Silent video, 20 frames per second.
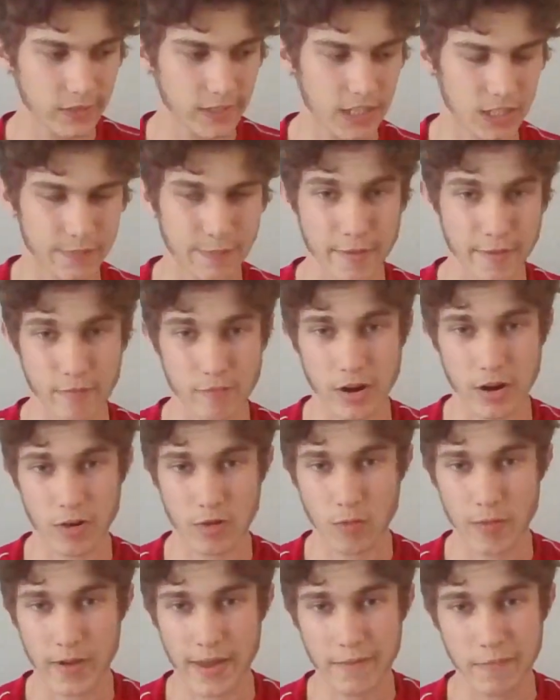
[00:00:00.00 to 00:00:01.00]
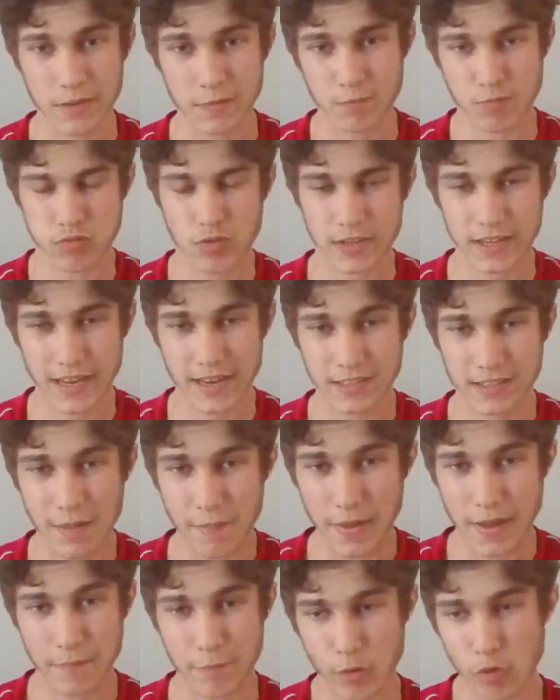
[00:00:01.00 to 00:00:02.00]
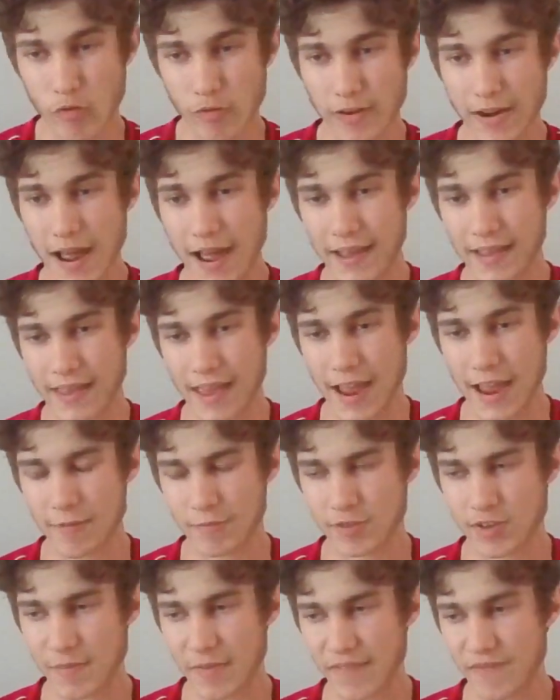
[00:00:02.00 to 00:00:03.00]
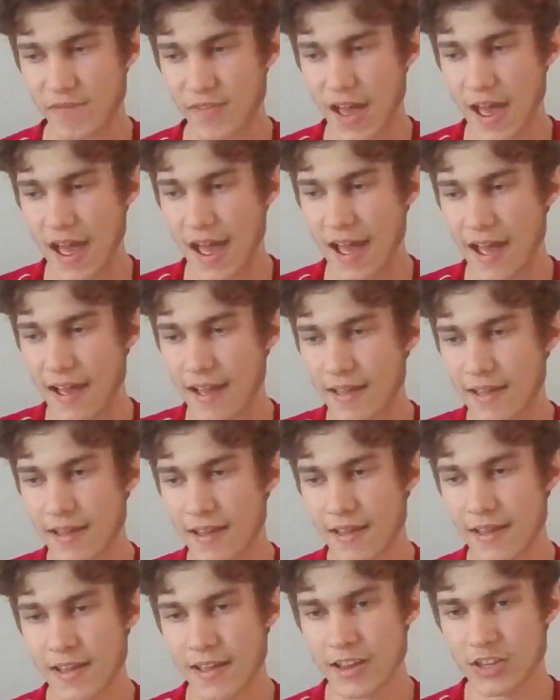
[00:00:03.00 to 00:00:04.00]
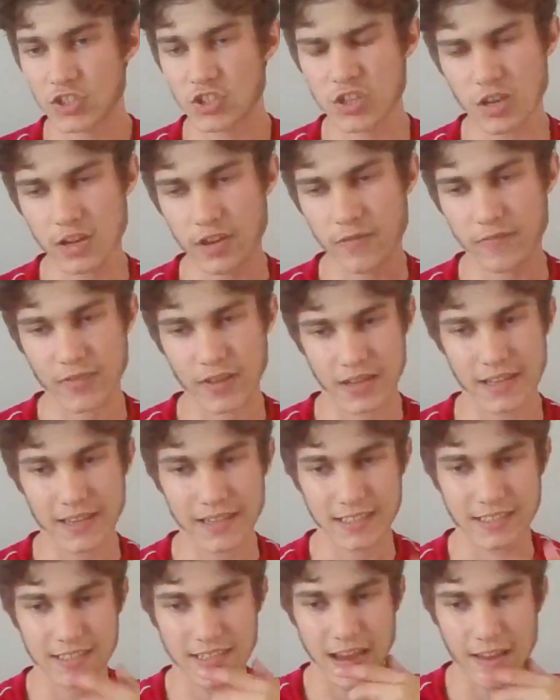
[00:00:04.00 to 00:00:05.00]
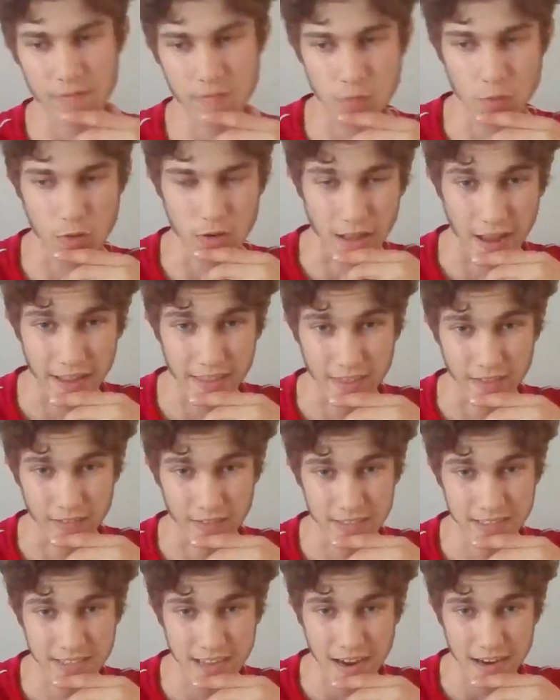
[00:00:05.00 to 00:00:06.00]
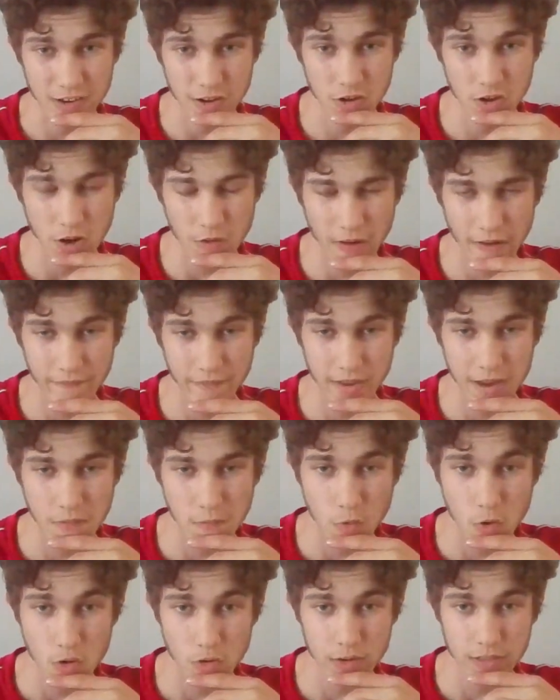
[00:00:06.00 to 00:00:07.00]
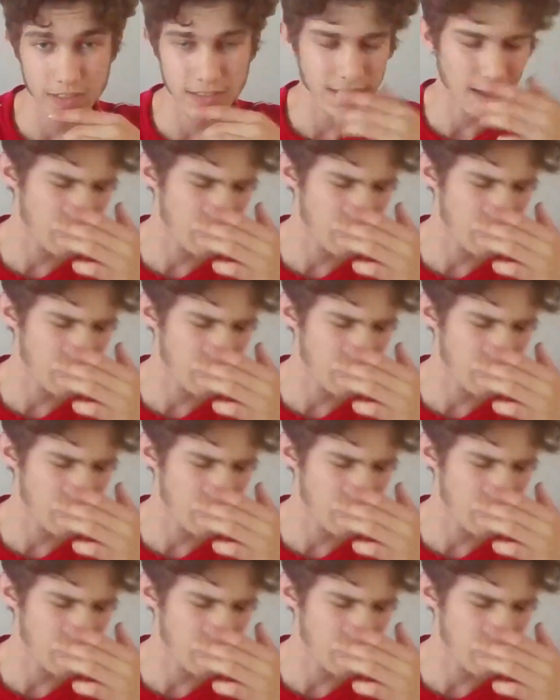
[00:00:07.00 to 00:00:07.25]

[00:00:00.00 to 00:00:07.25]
Let's be real. He was pretty. He's a bit poor in that game, to be fair. Should have at least saved what like the second goal. I think it was.